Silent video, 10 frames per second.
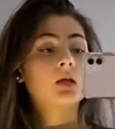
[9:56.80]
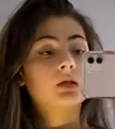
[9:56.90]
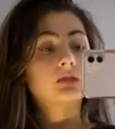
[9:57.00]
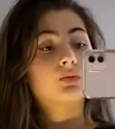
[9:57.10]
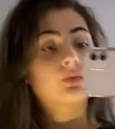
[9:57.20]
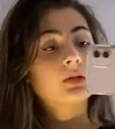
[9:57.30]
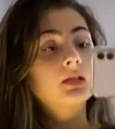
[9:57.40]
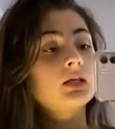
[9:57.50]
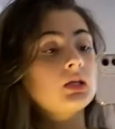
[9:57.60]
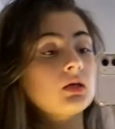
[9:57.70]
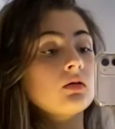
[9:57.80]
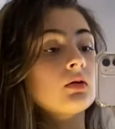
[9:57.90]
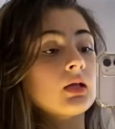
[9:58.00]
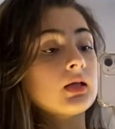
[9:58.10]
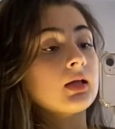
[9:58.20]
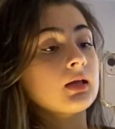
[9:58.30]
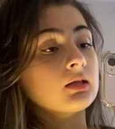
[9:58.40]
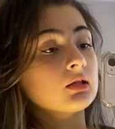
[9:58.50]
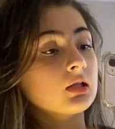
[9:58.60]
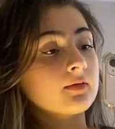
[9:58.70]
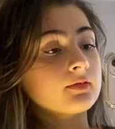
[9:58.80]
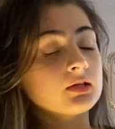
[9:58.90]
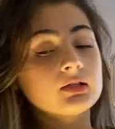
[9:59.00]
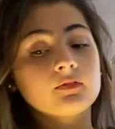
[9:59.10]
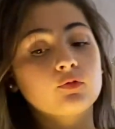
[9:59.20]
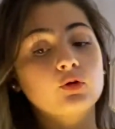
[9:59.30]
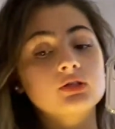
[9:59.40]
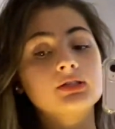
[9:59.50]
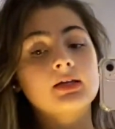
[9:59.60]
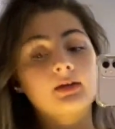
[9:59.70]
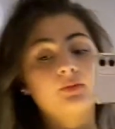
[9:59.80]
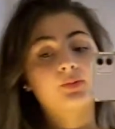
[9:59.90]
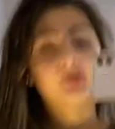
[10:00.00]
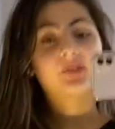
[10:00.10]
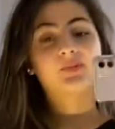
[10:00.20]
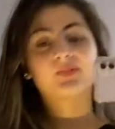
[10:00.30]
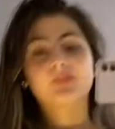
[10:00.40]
It's really cute. I love it. Of course, I wouldn't